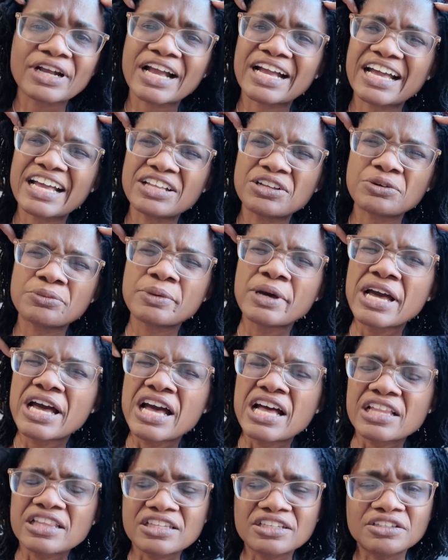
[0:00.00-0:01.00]
I got home
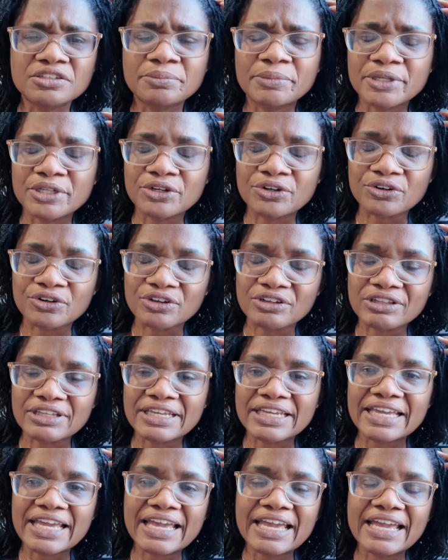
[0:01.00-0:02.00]
a little bit
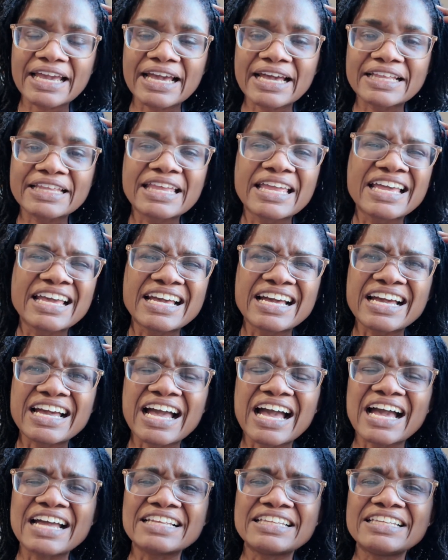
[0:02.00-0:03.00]
early and
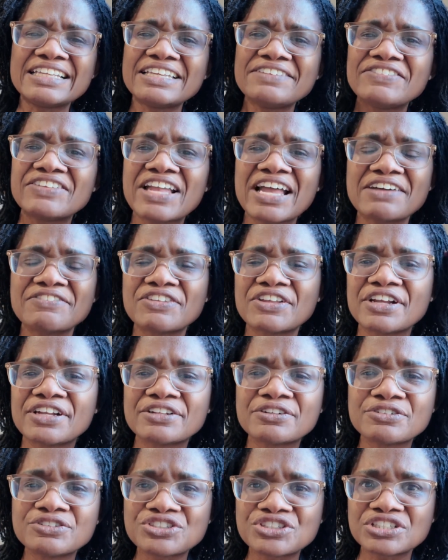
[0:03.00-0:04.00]
I didn't even have the
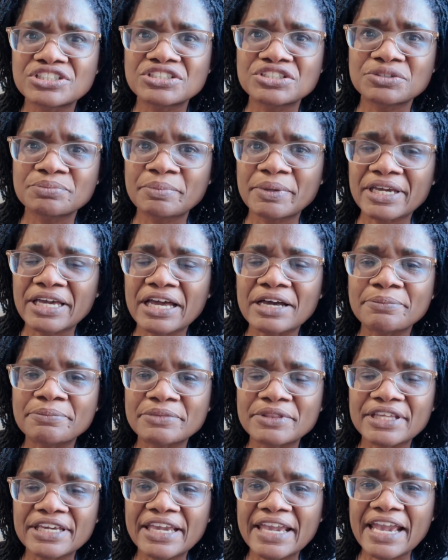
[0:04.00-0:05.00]
energy to pick up
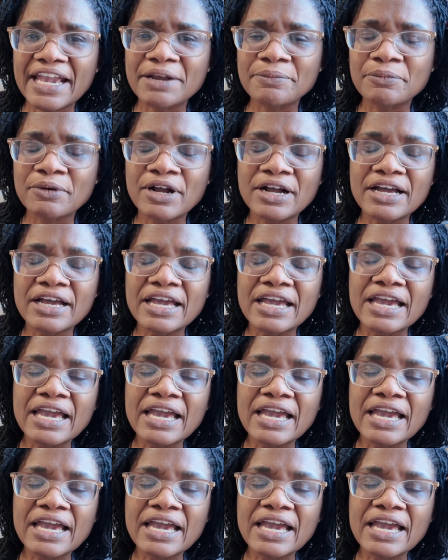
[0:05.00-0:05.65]
the camera.